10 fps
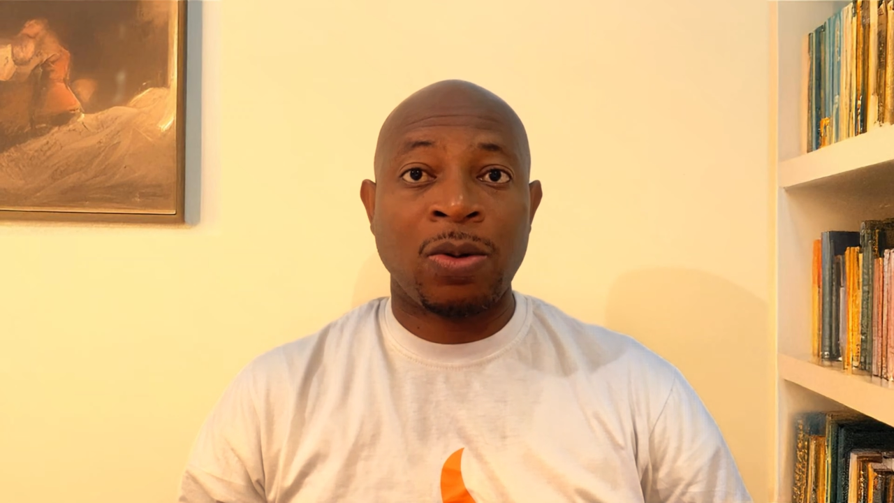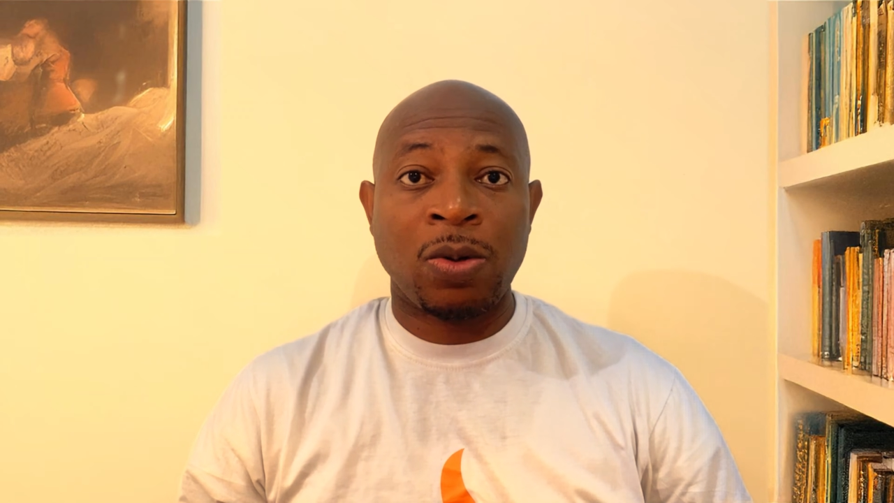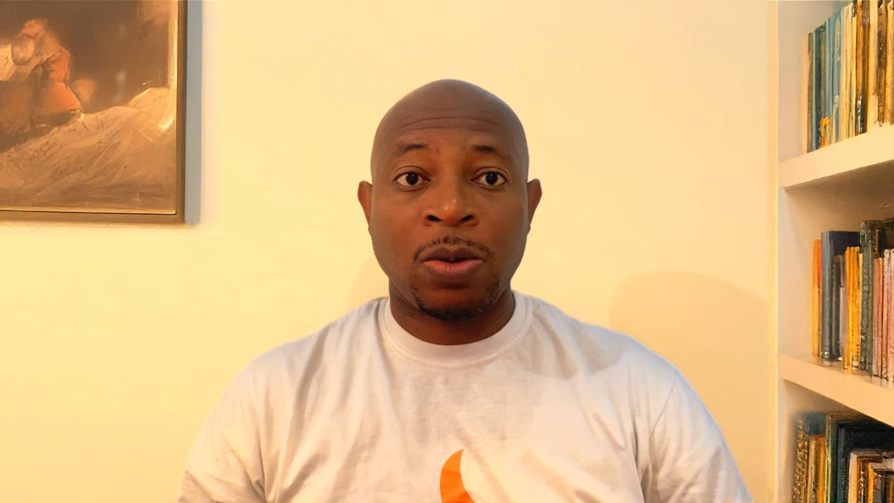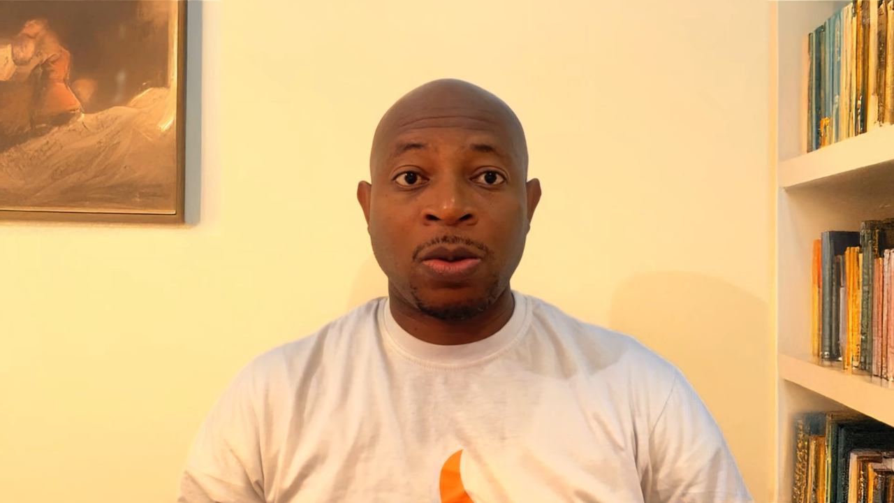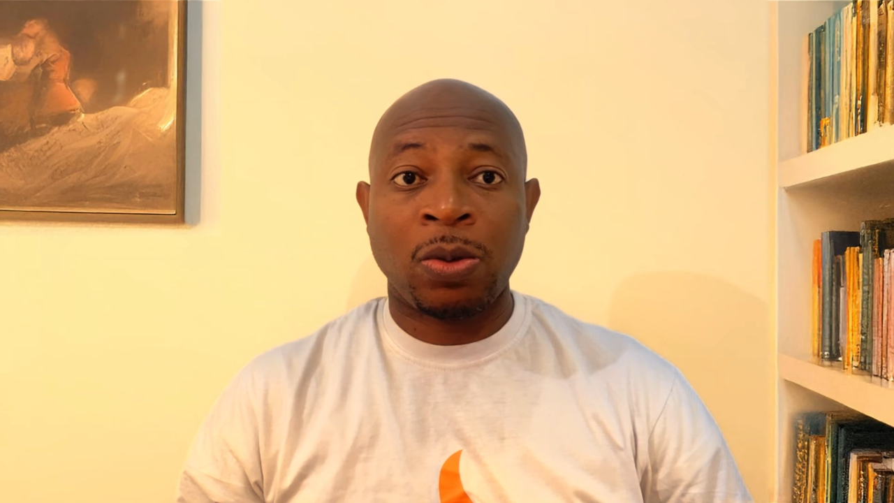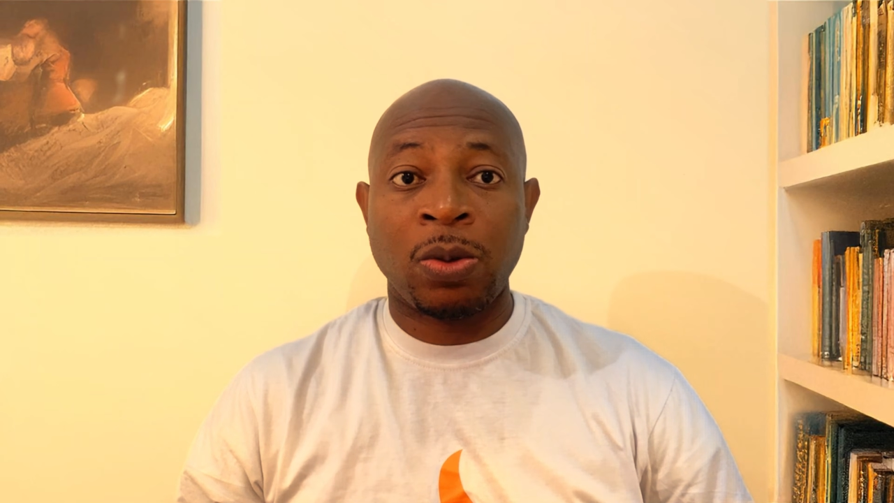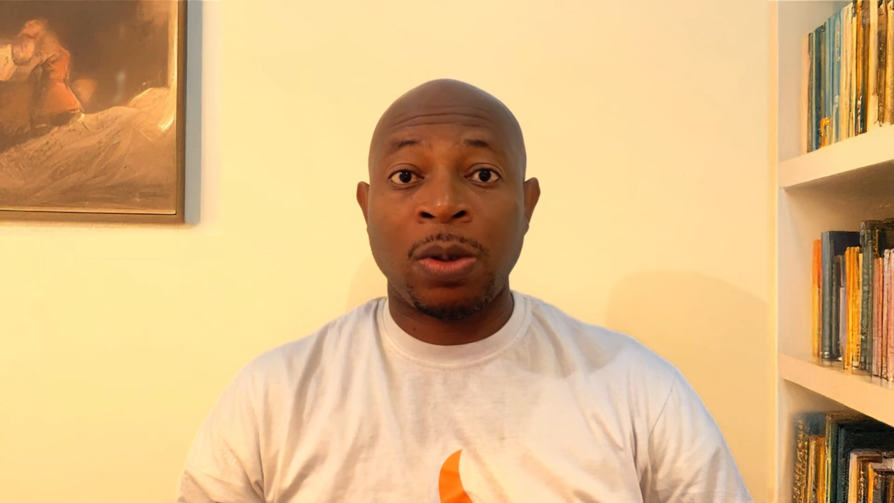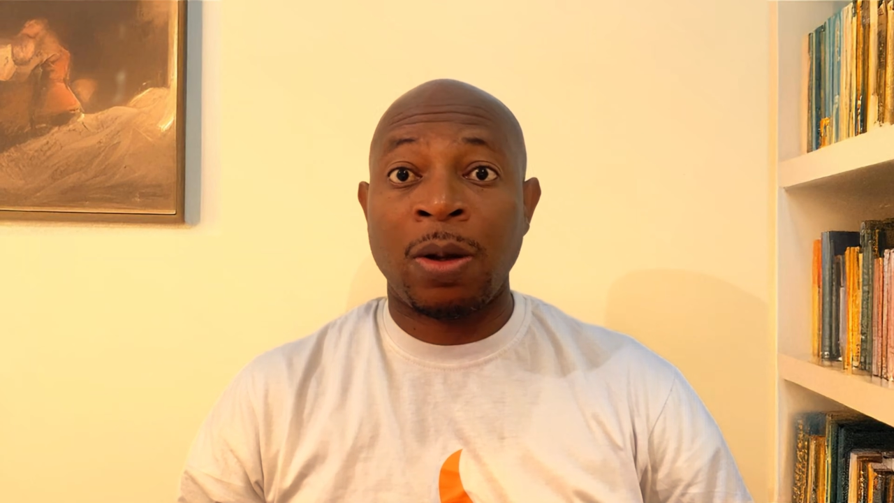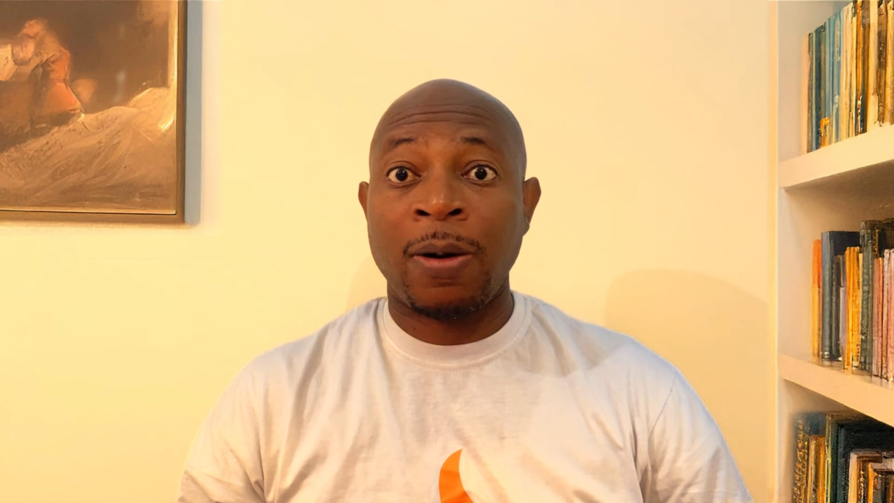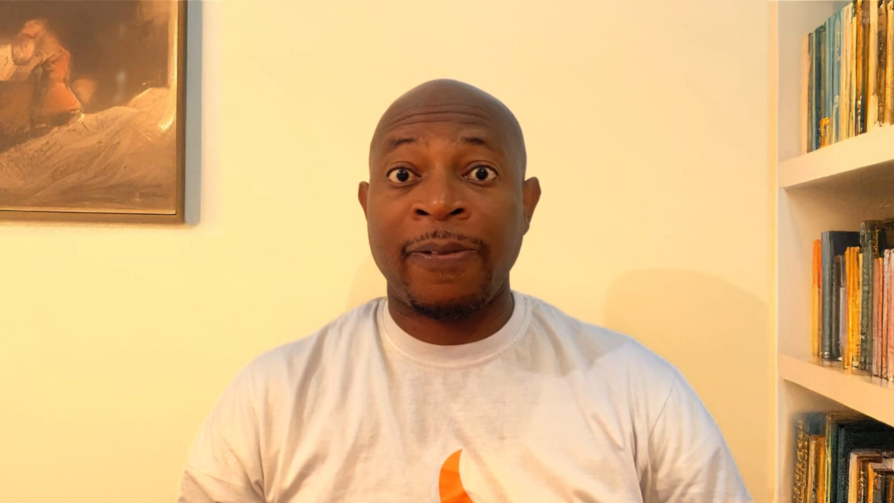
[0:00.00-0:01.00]

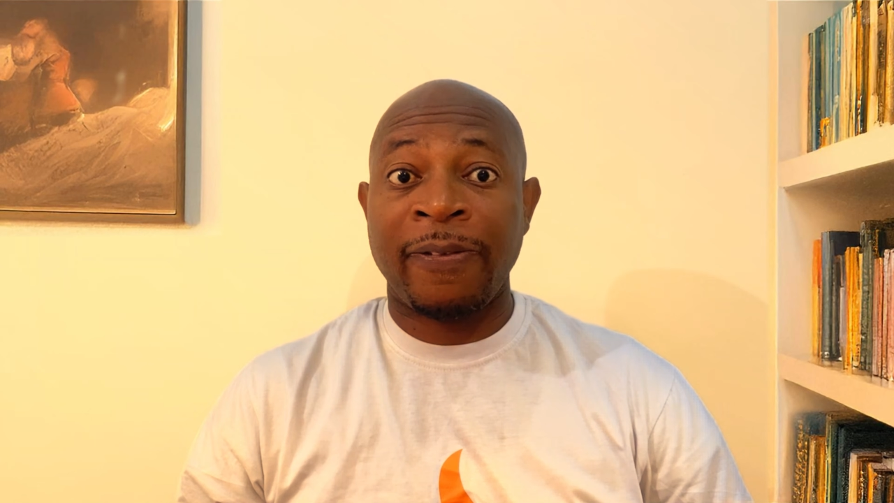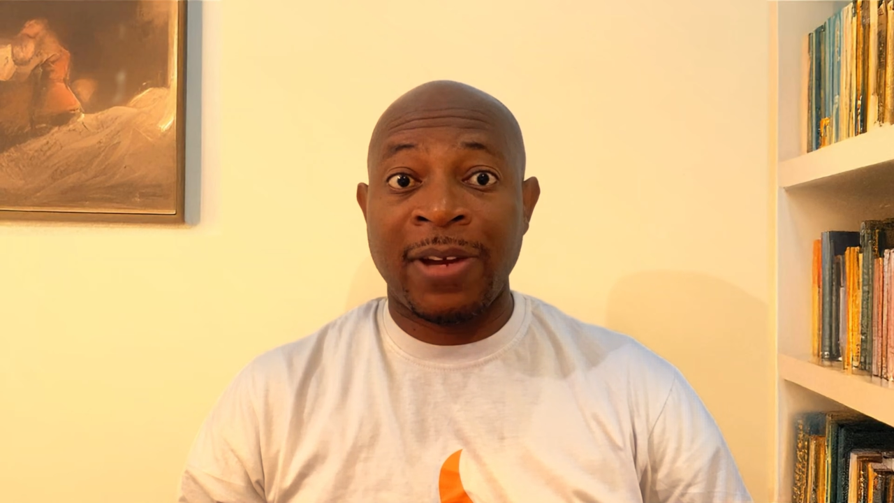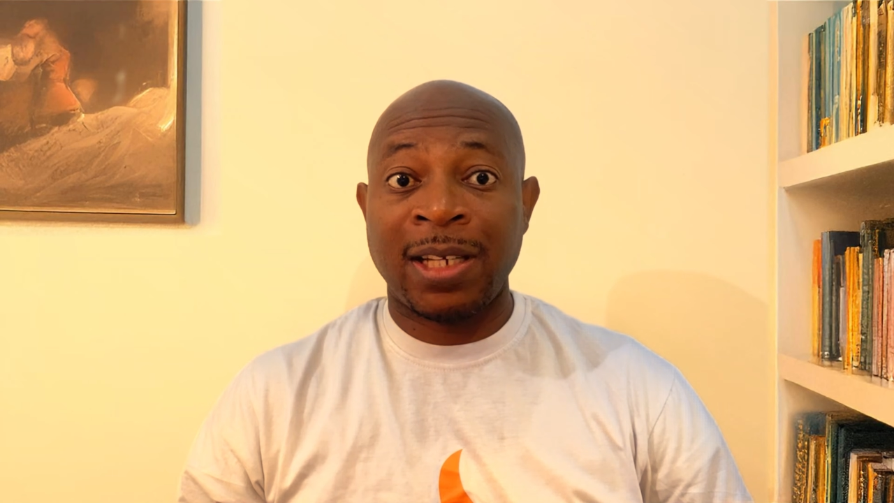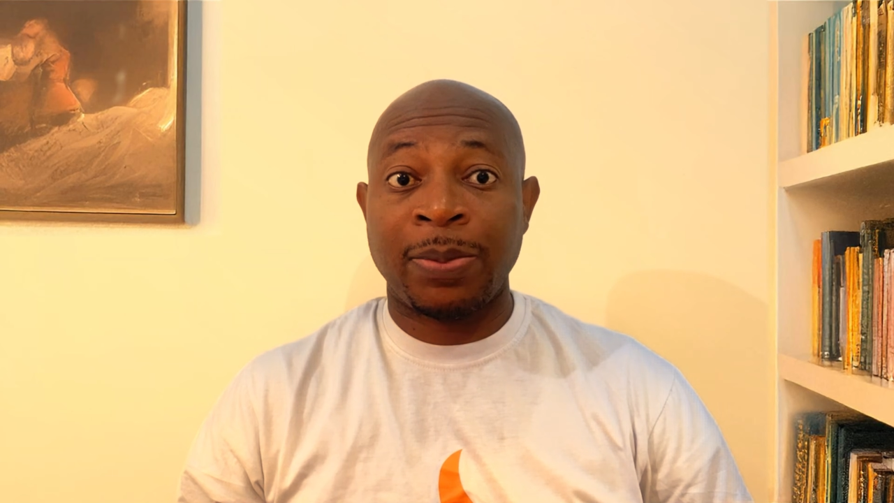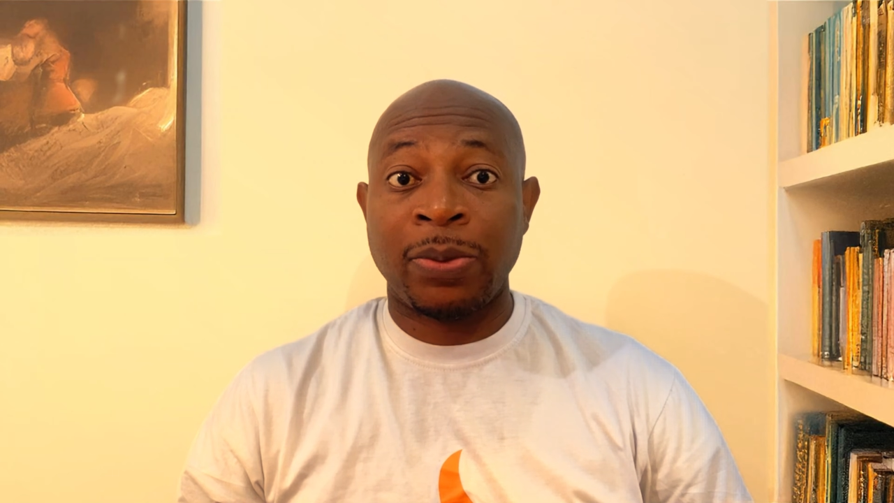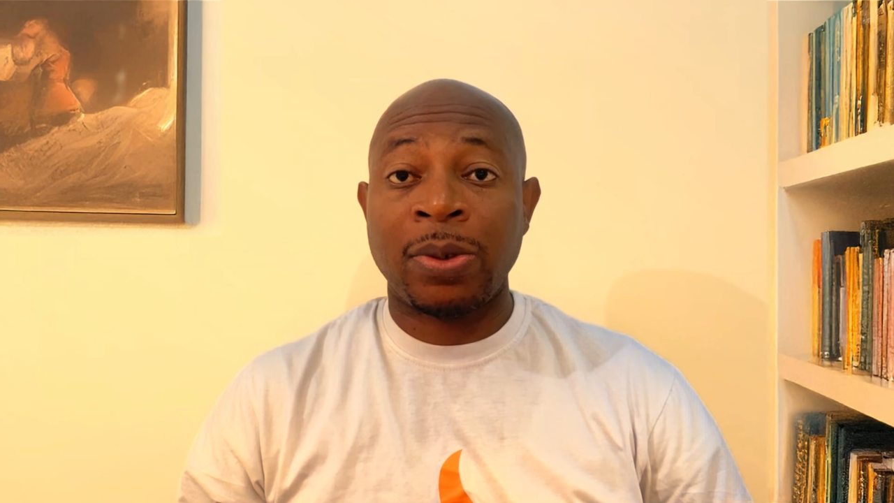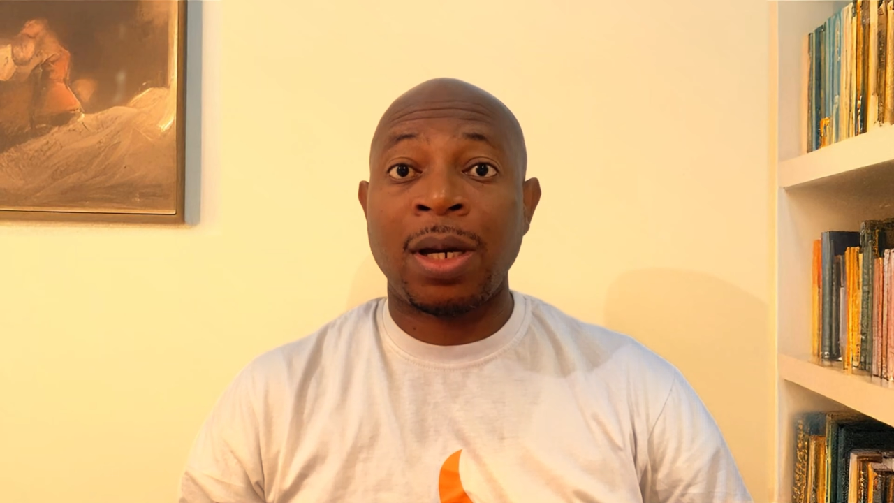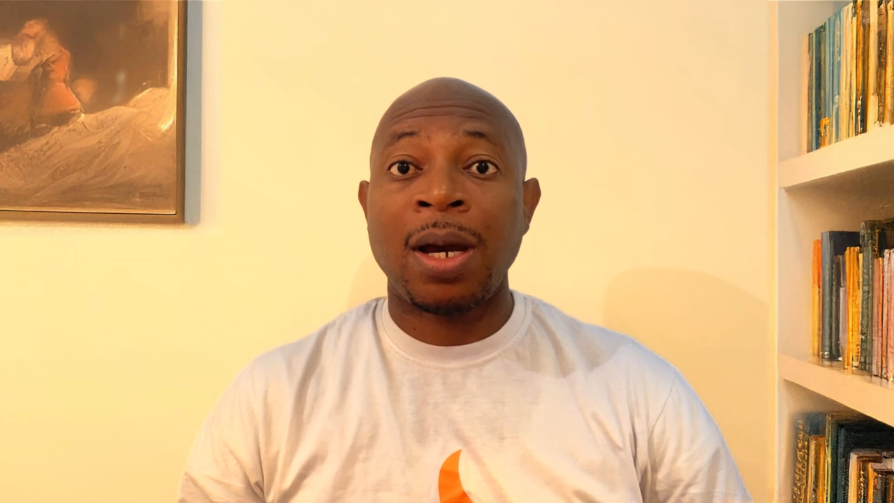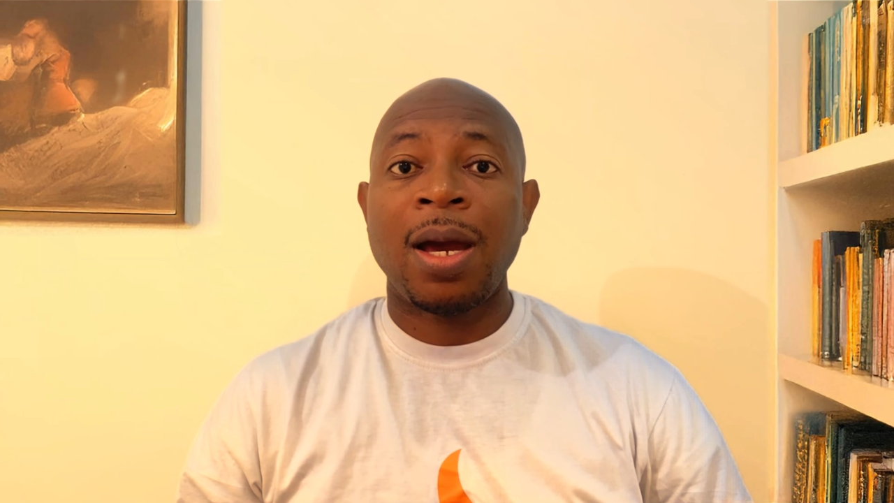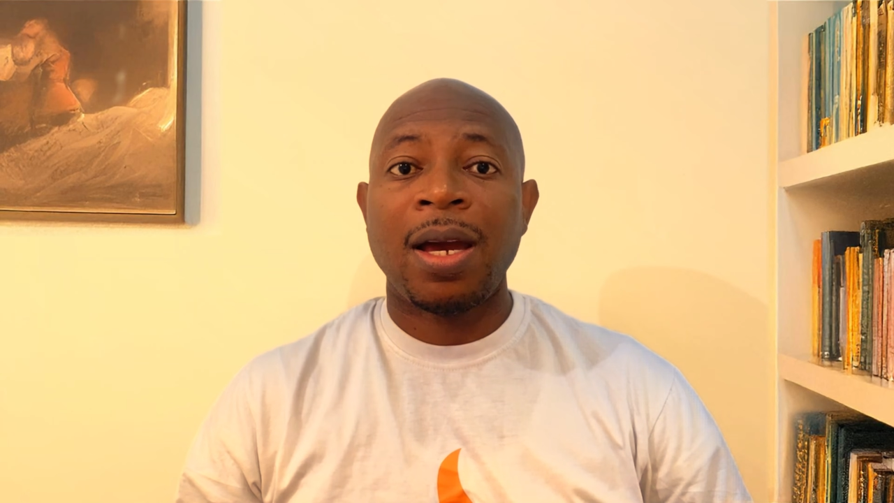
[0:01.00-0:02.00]
Google or Facebook,